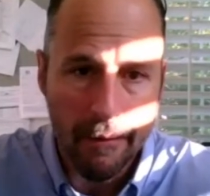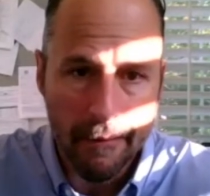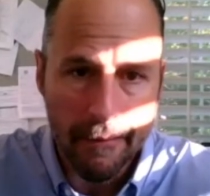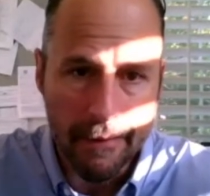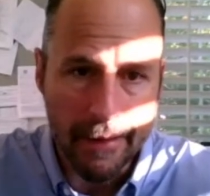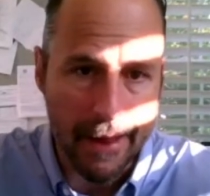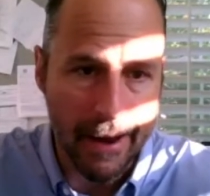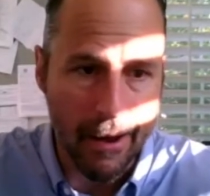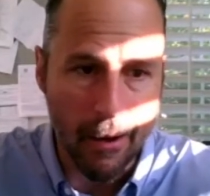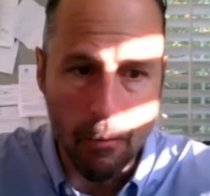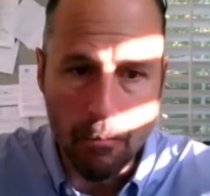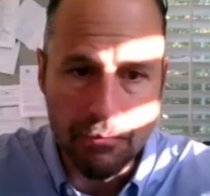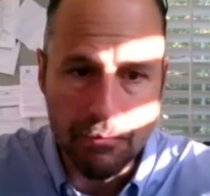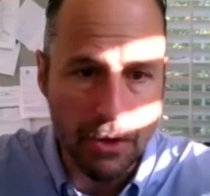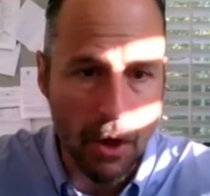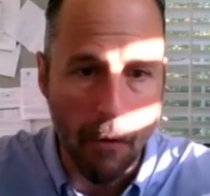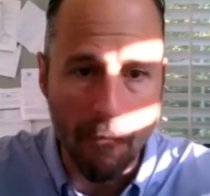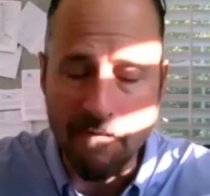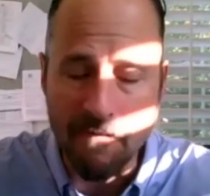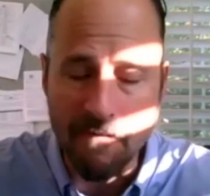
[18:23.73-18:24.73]
You know,
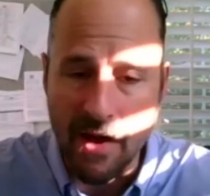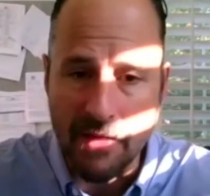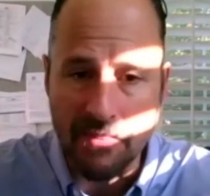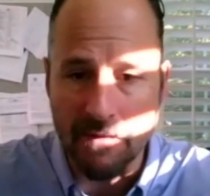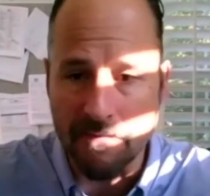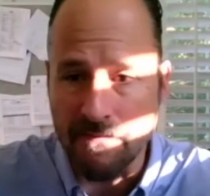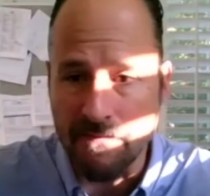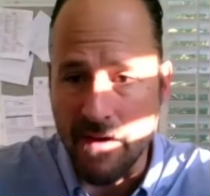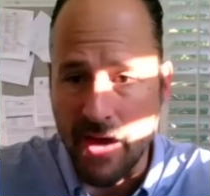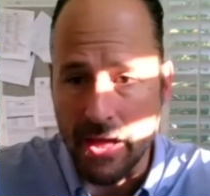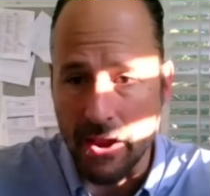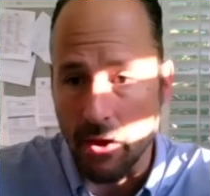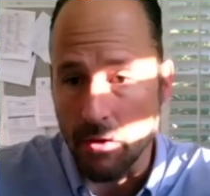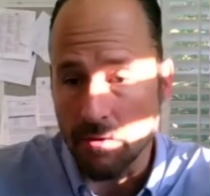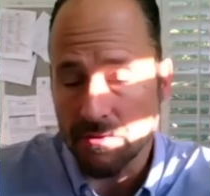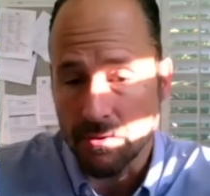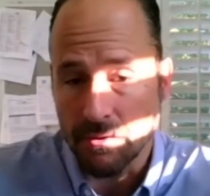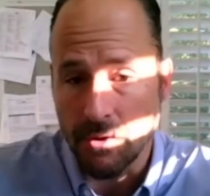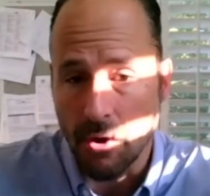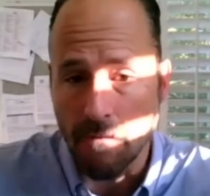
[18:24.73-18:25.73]
don't fight the Fed,
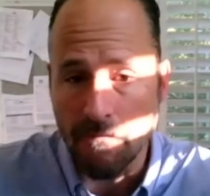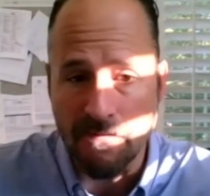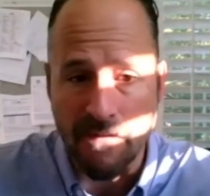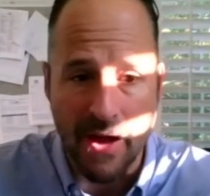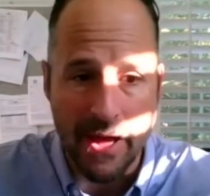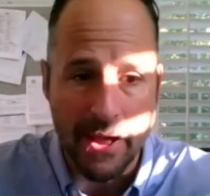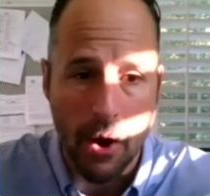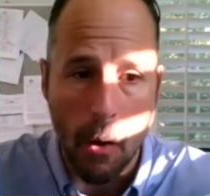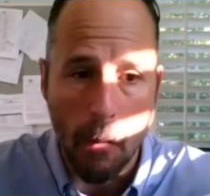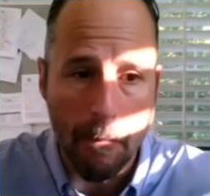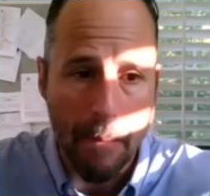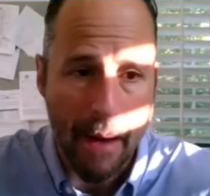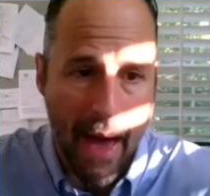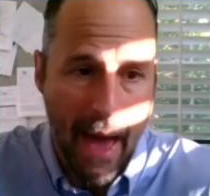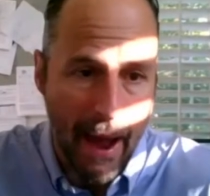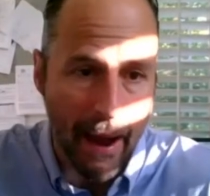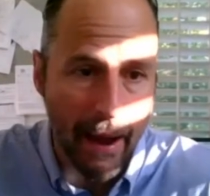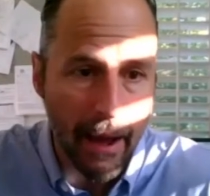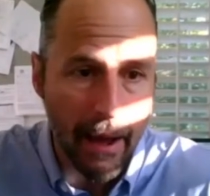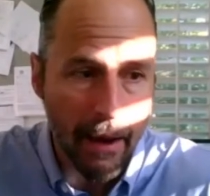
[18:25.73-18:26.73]
also don't fight
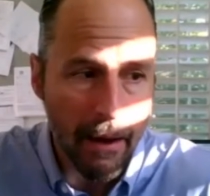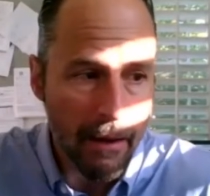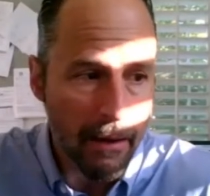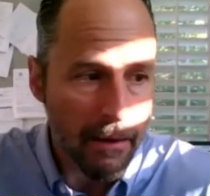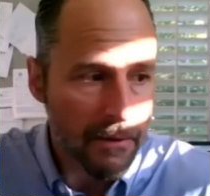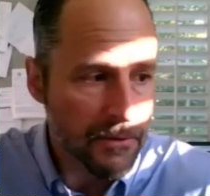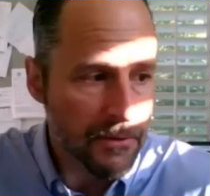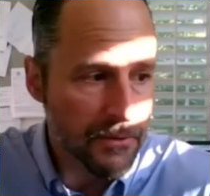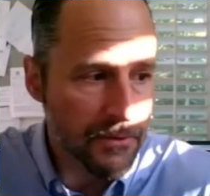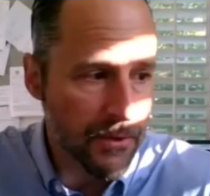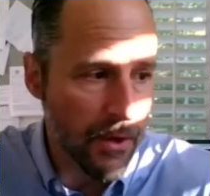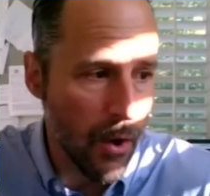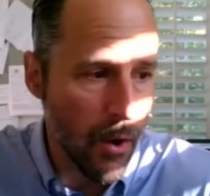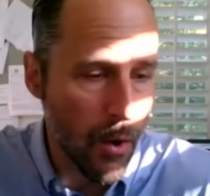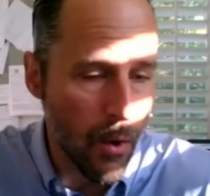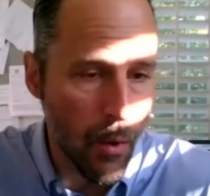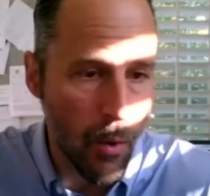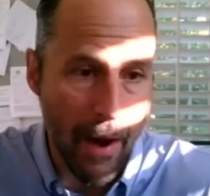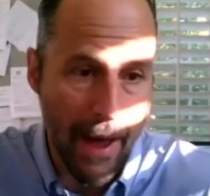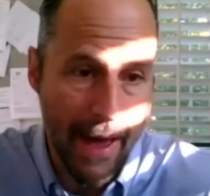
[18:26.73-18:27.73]
OPEC.
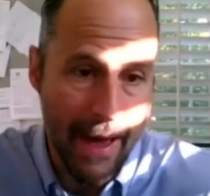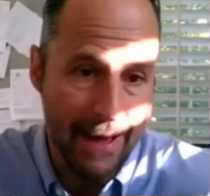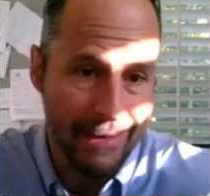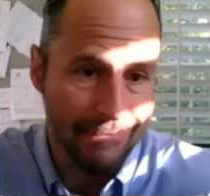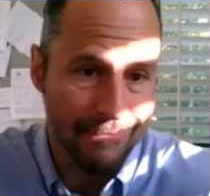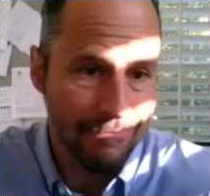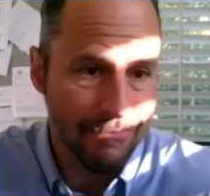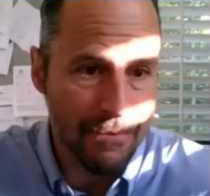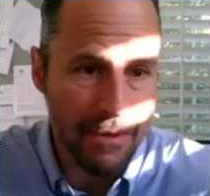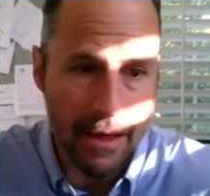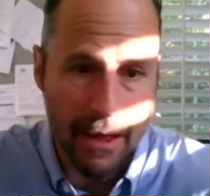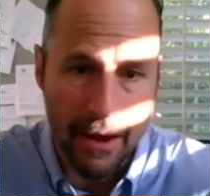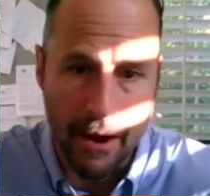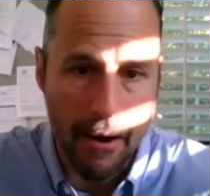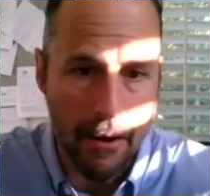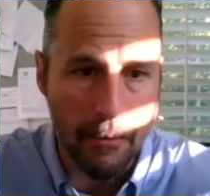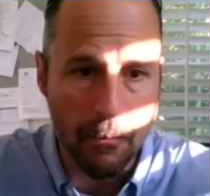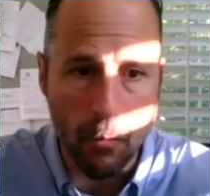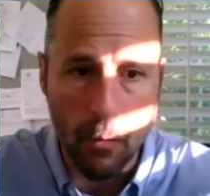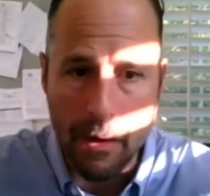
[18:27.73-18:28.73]
So, and, you
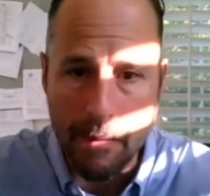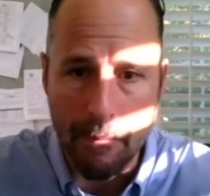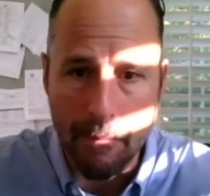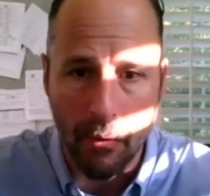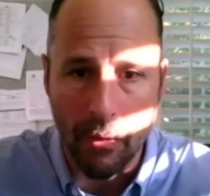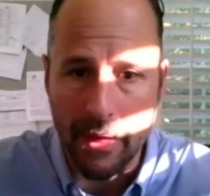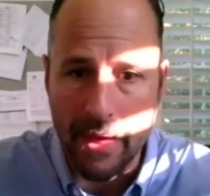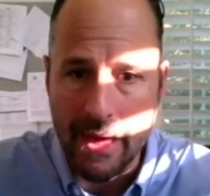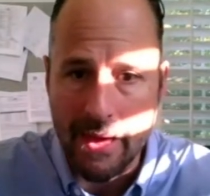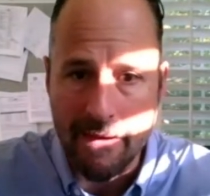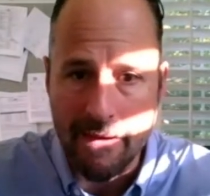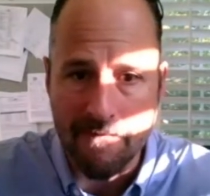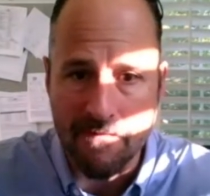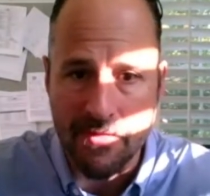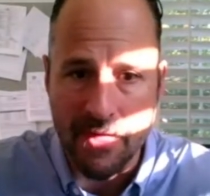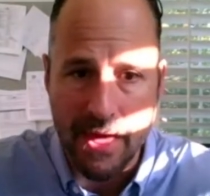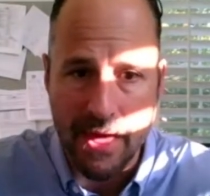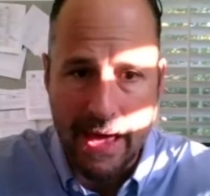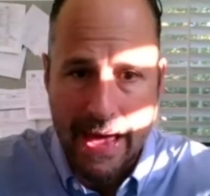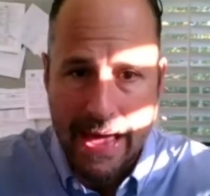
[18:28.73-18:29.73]
know, and we believe
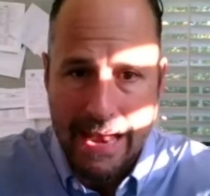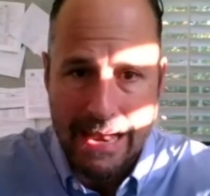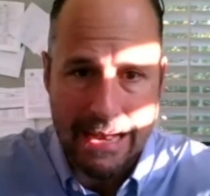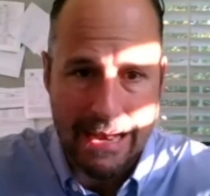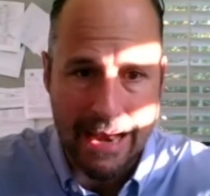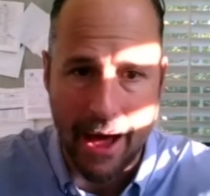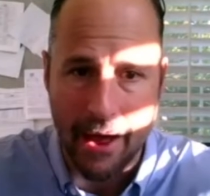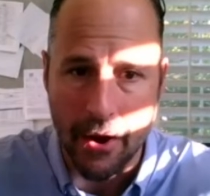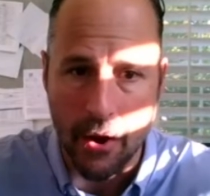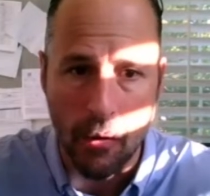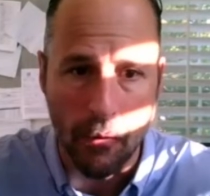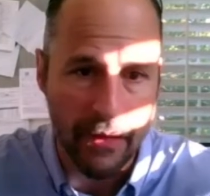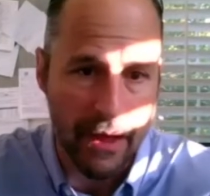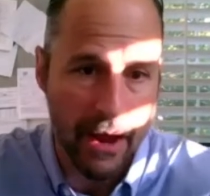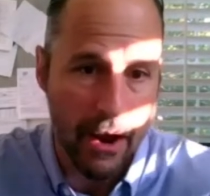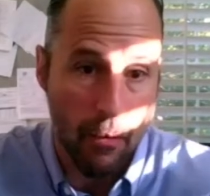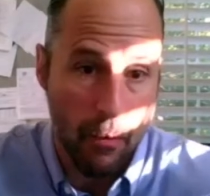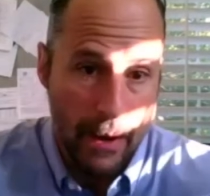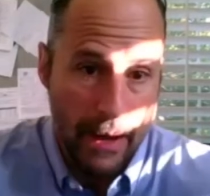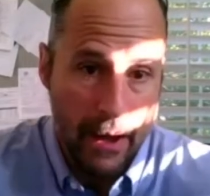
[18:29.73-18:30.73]
that not only
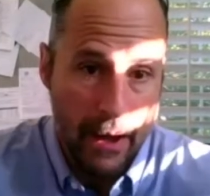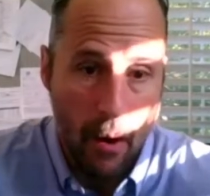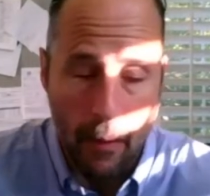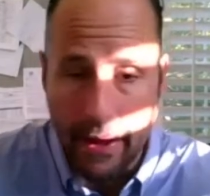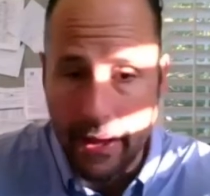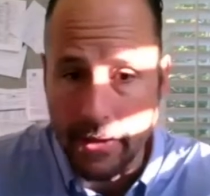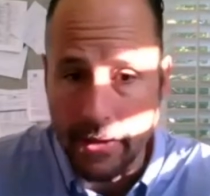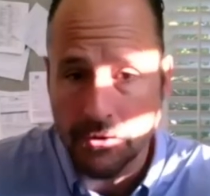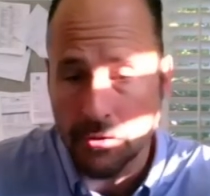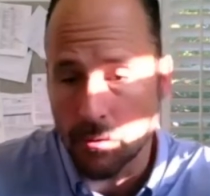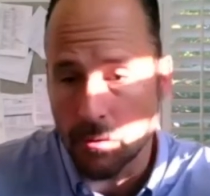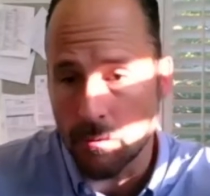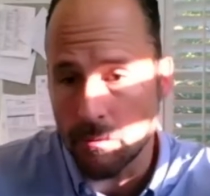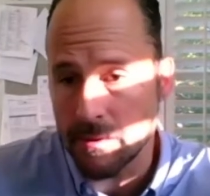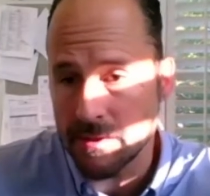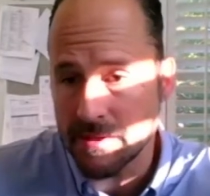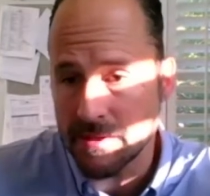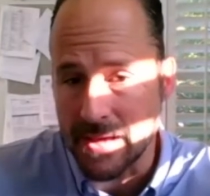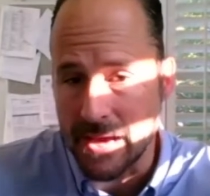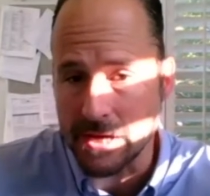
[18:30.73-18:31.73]
are we going into a
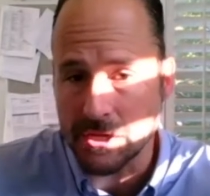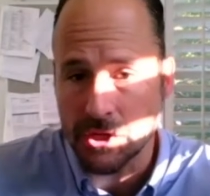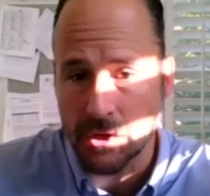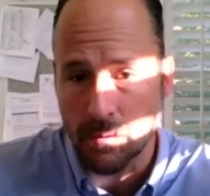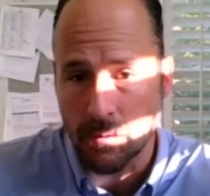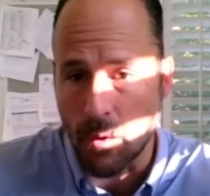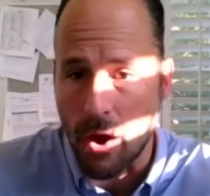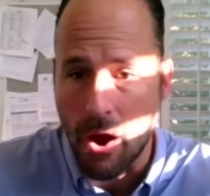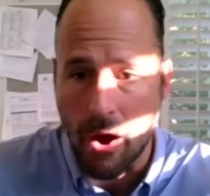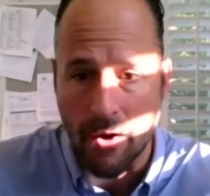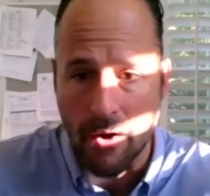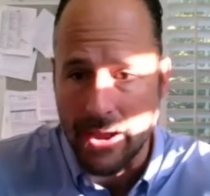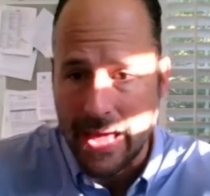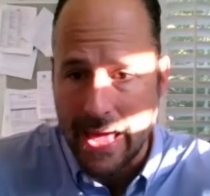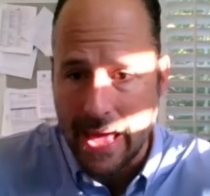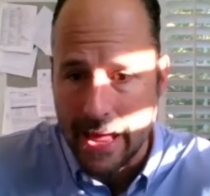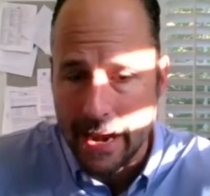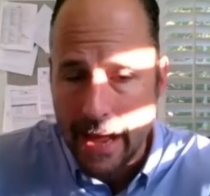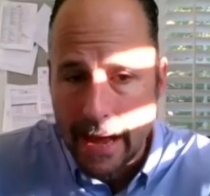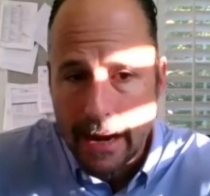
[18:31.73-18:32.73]
recession, we're
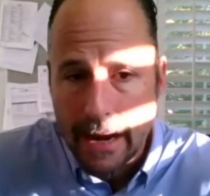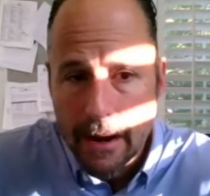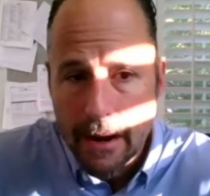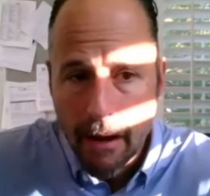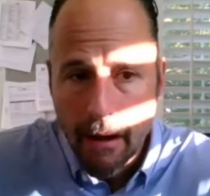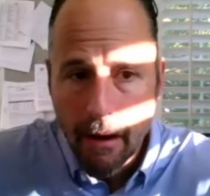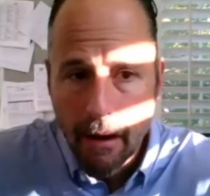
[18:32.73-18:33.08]
already in it.